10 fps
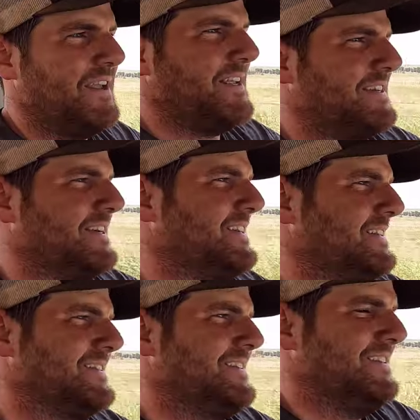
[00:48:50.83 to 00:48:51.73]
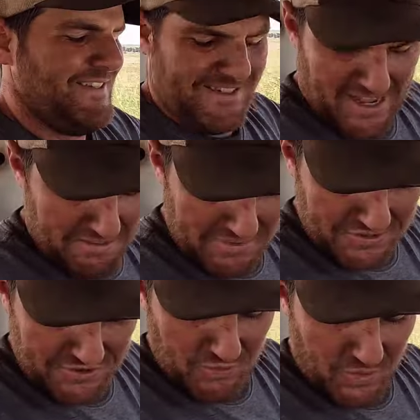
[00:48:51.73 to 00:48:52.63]
and I'm
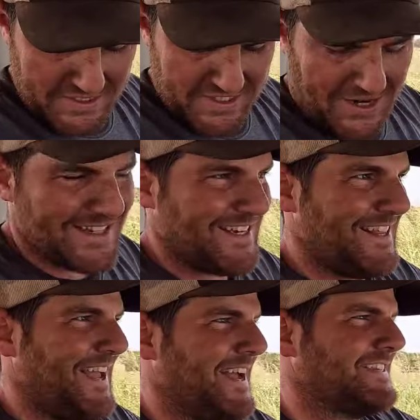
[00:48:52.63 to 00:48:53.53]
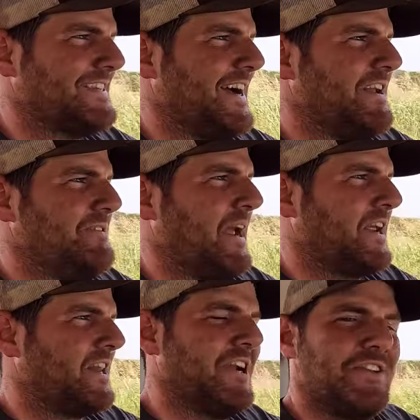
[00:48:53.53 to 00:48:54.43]
not sure what's causing that. I
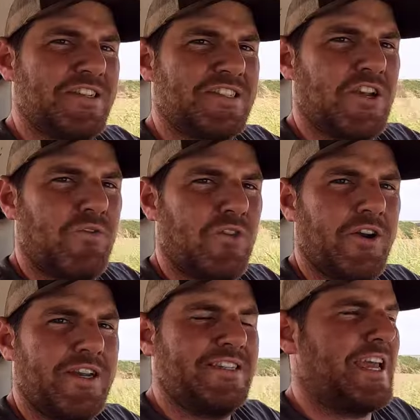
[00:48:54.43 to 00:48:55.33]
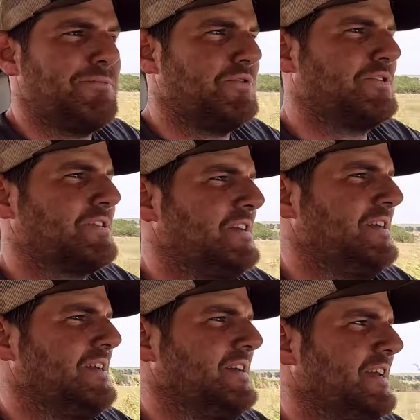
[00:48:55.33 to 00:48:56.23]
cleared the self-learning tables
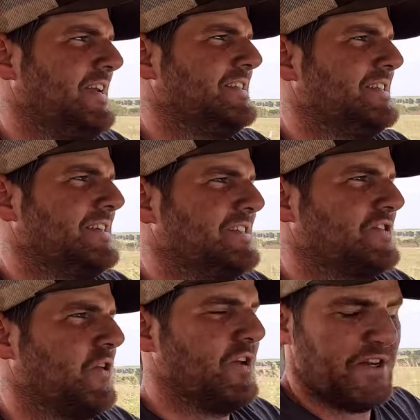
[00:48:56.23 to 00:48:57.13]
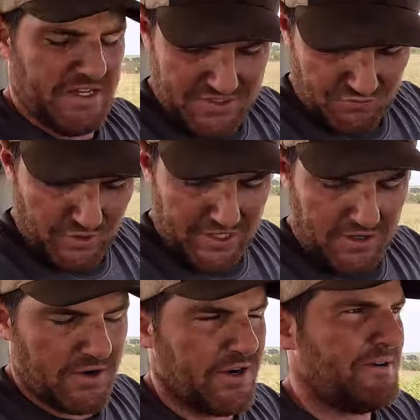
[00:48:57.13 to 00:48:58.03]
and started it to
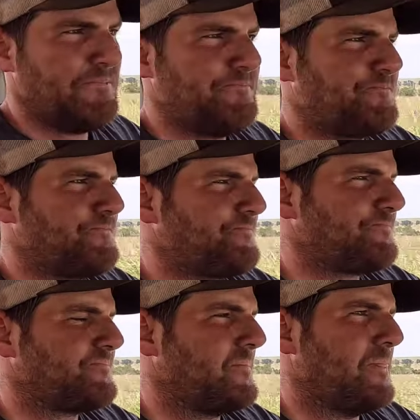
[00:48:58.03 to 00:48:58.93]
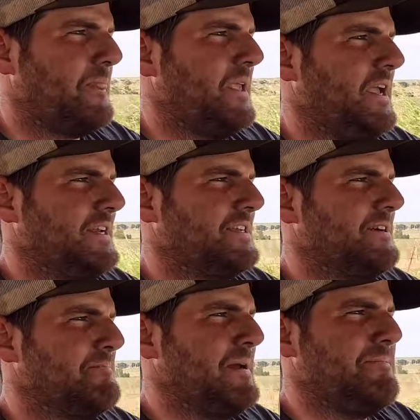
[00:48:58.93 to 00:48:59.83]
relearn, and